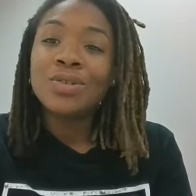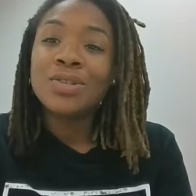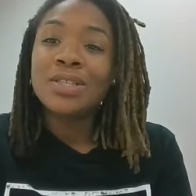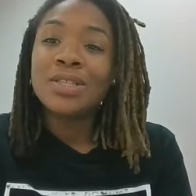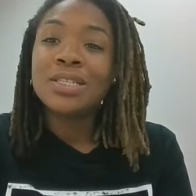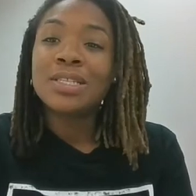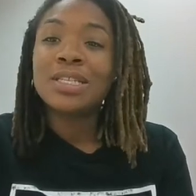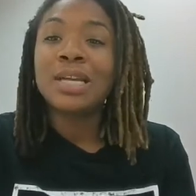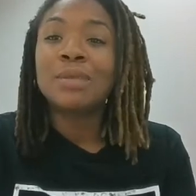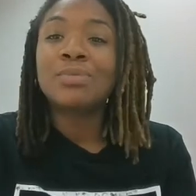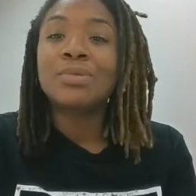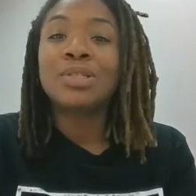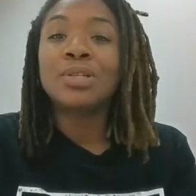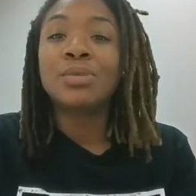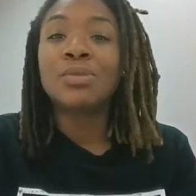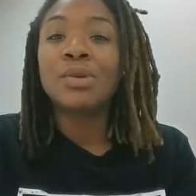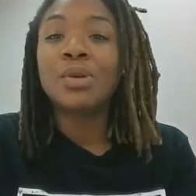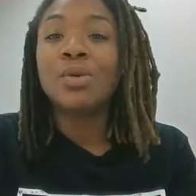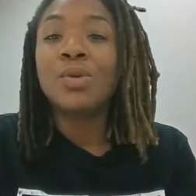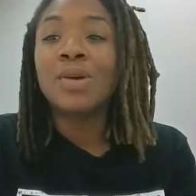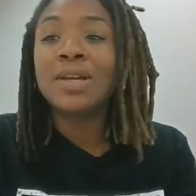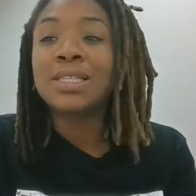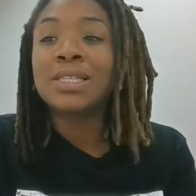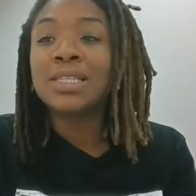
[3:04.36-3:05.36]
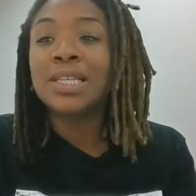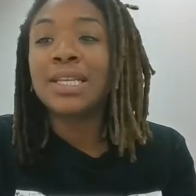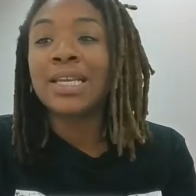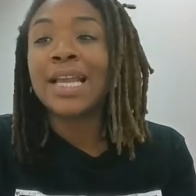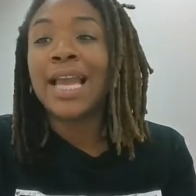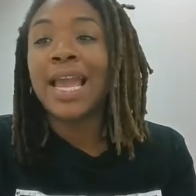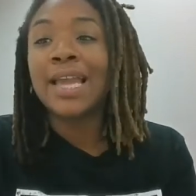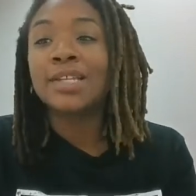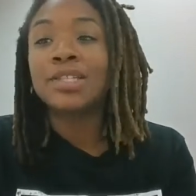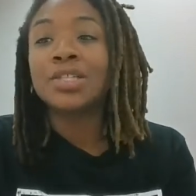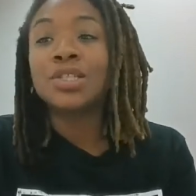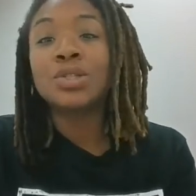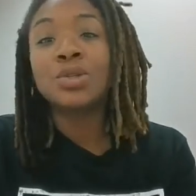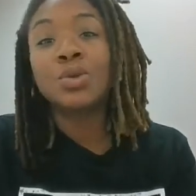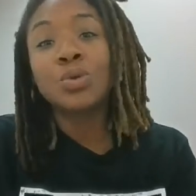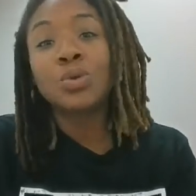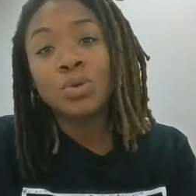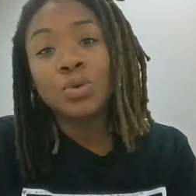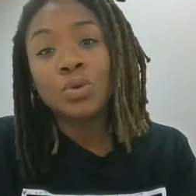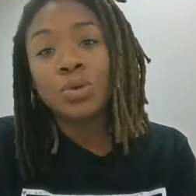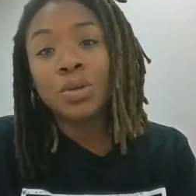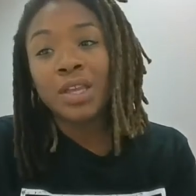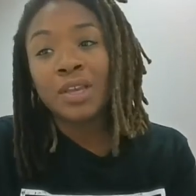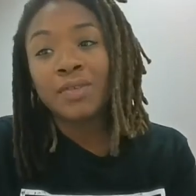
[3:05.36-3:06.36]
are the steps to requesting a
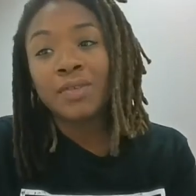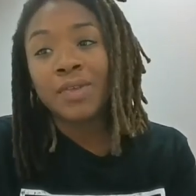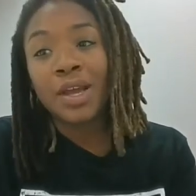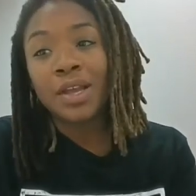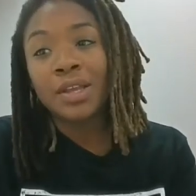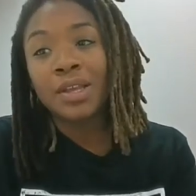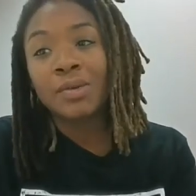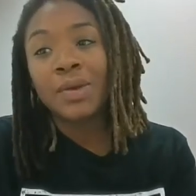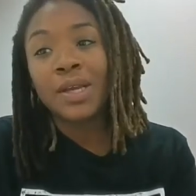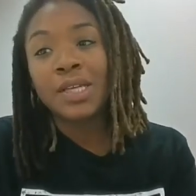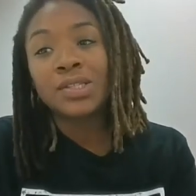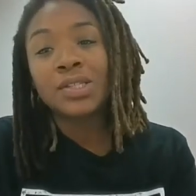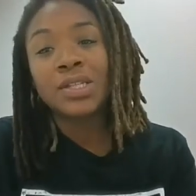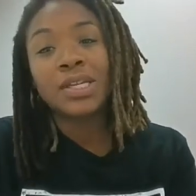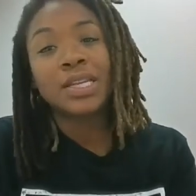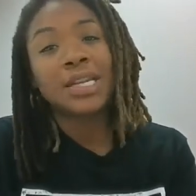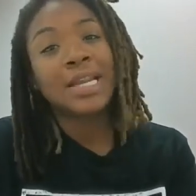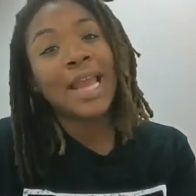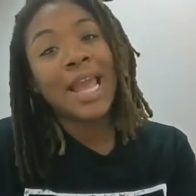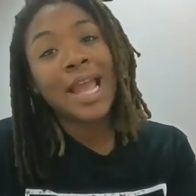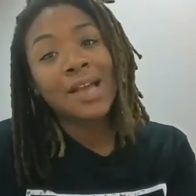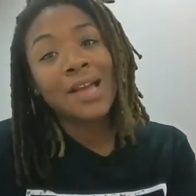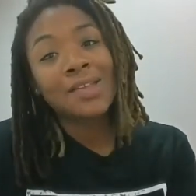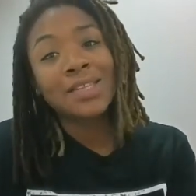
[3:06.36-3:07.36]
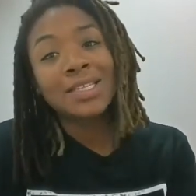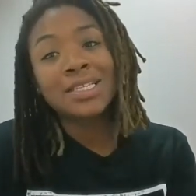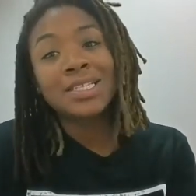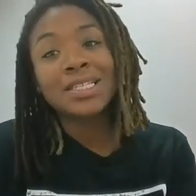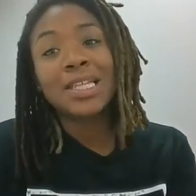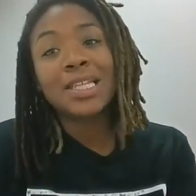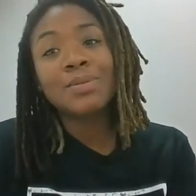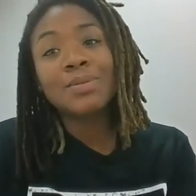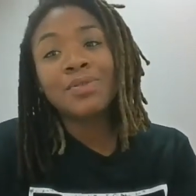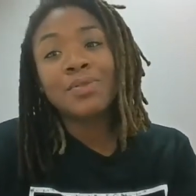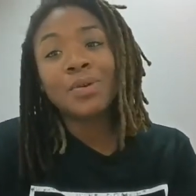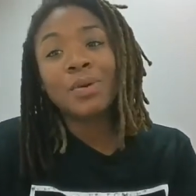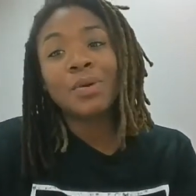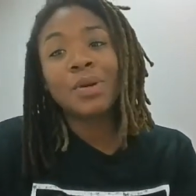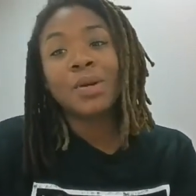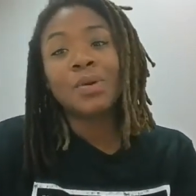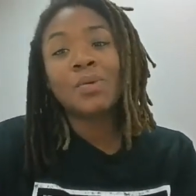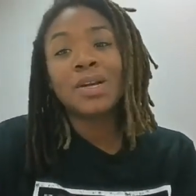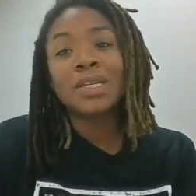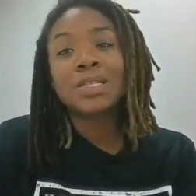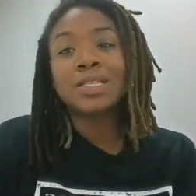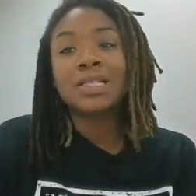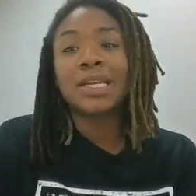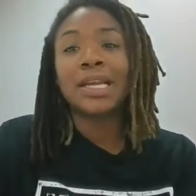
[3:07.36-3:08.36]
school evaluation. Now, the steps for
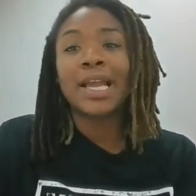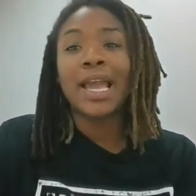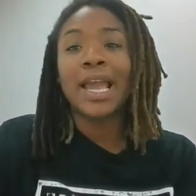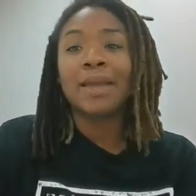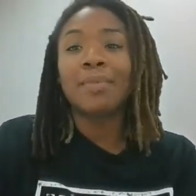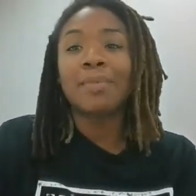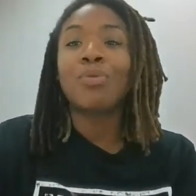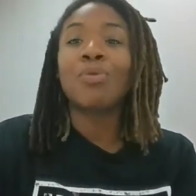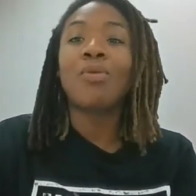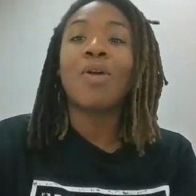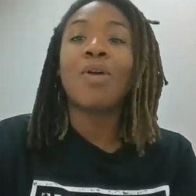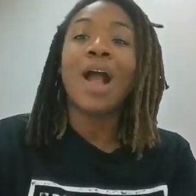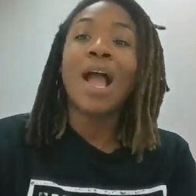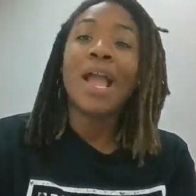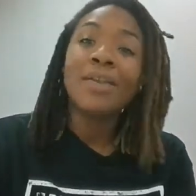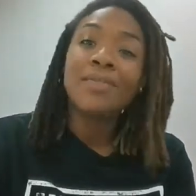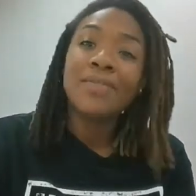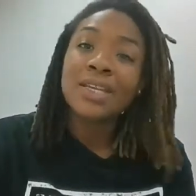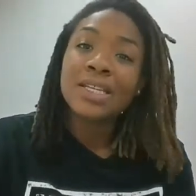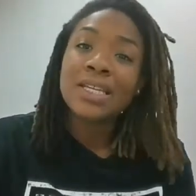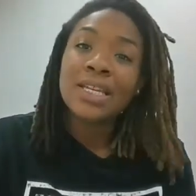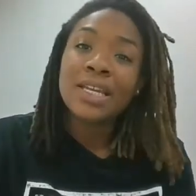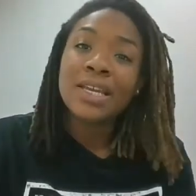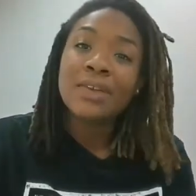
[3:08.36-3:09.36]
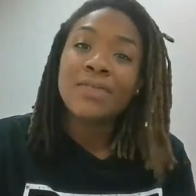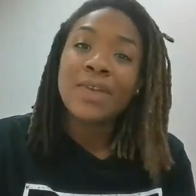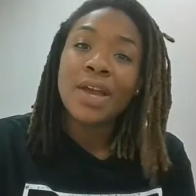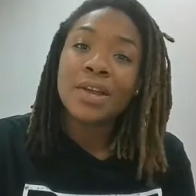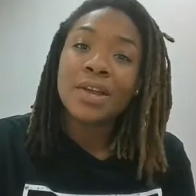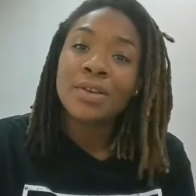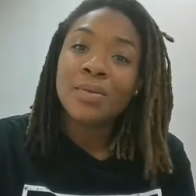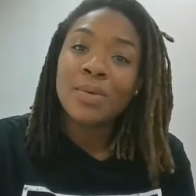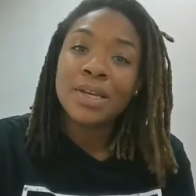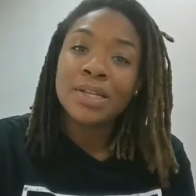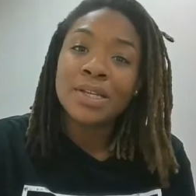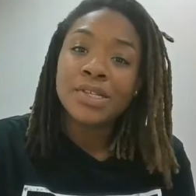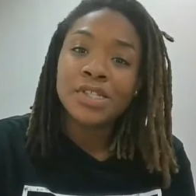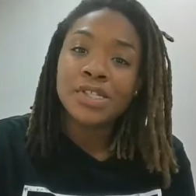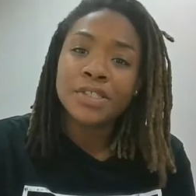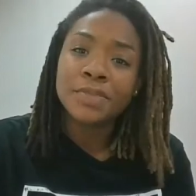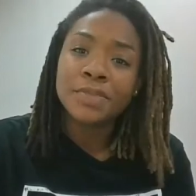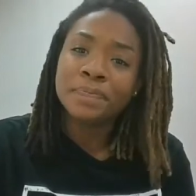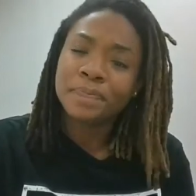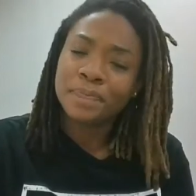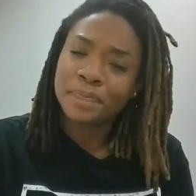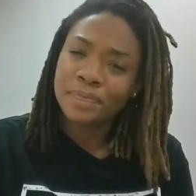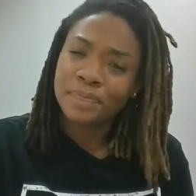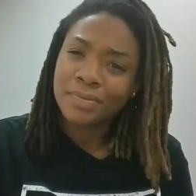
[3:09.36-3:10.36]
requesting a private
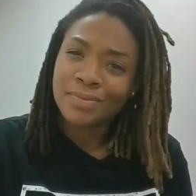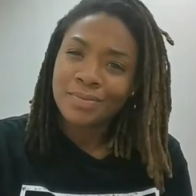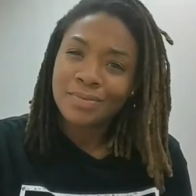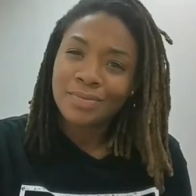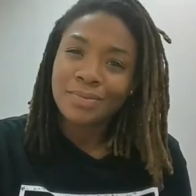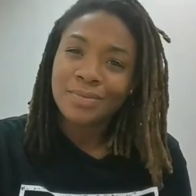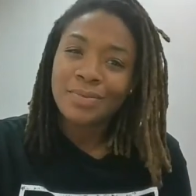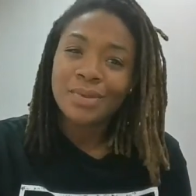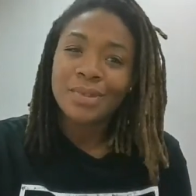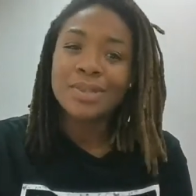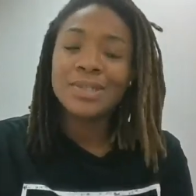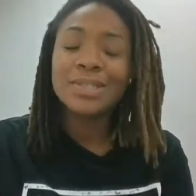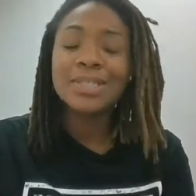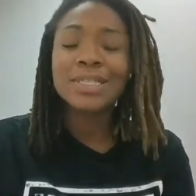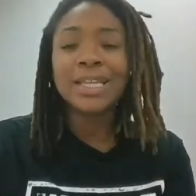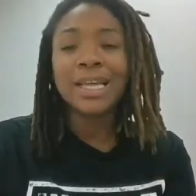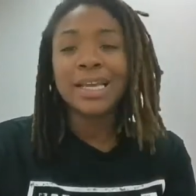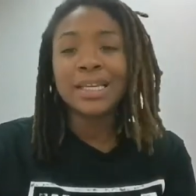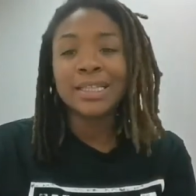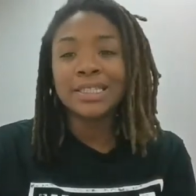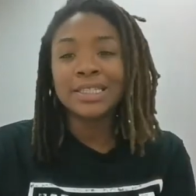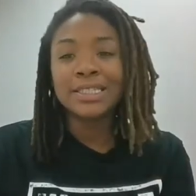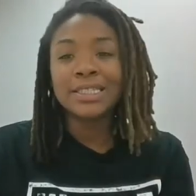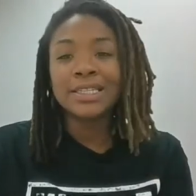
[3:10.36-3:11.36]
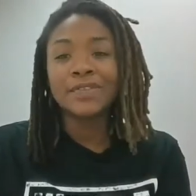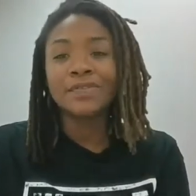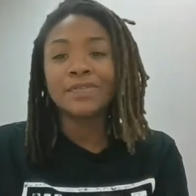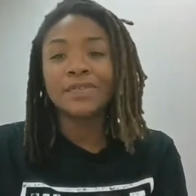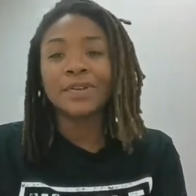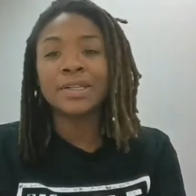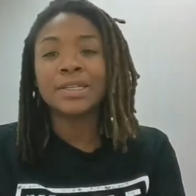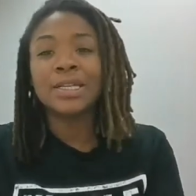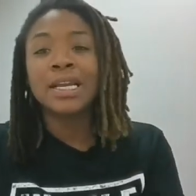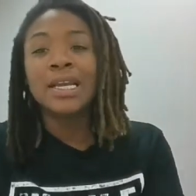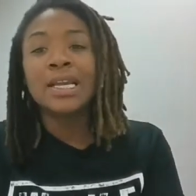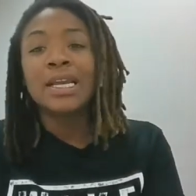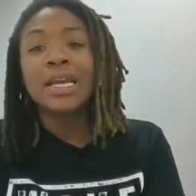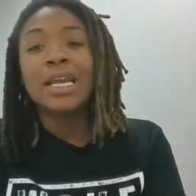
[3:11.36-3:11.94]
evaluation are slightly different.